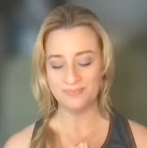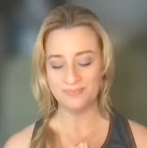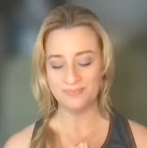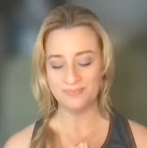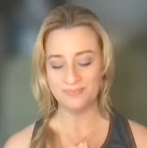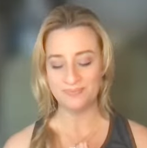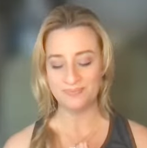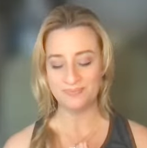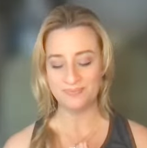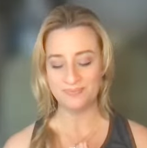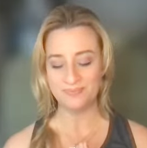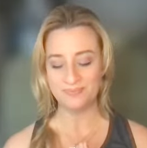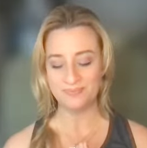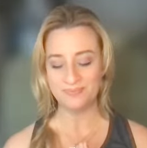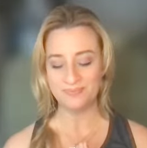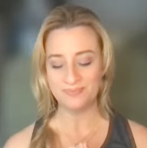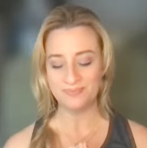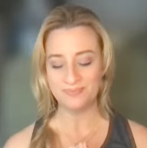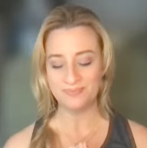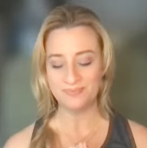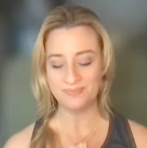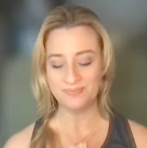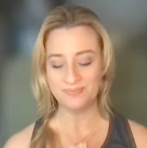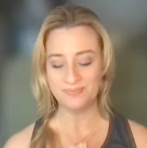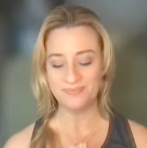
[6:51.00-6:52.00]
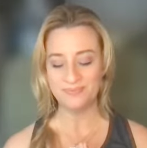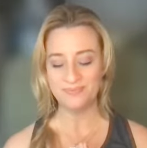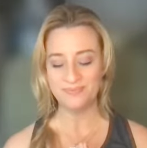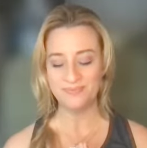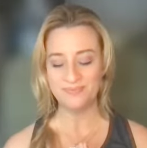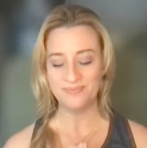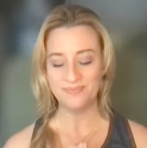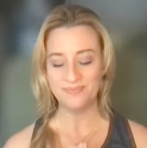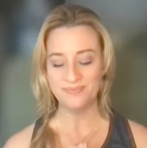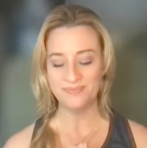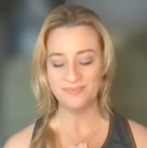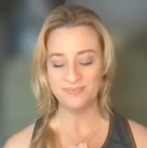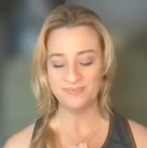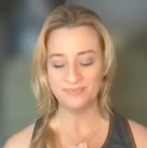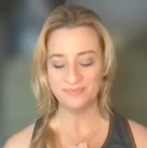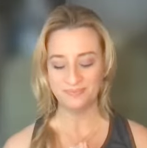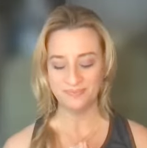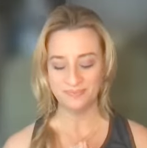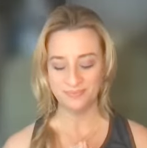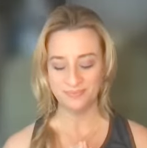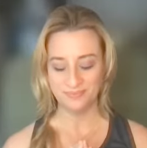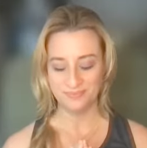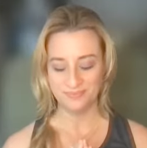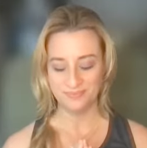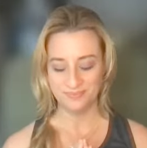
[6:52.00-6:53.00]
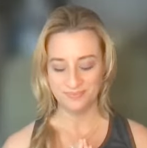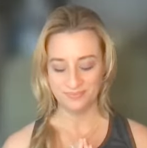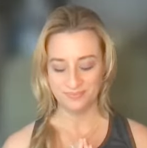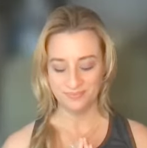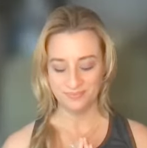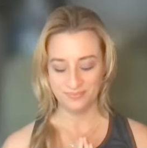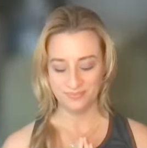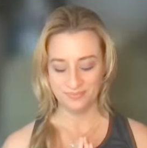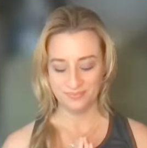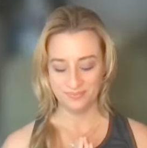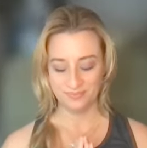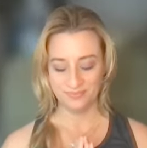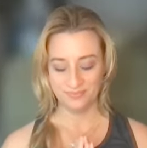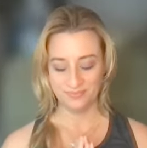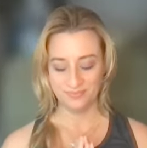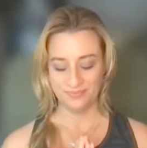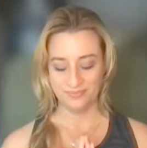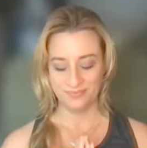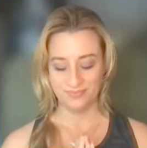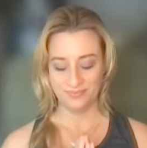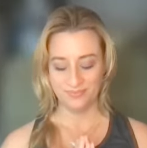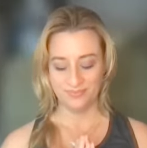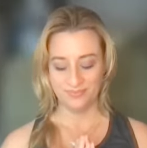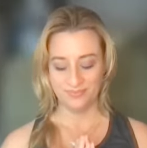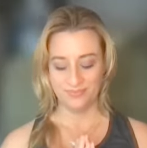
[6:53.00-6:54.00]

(silence)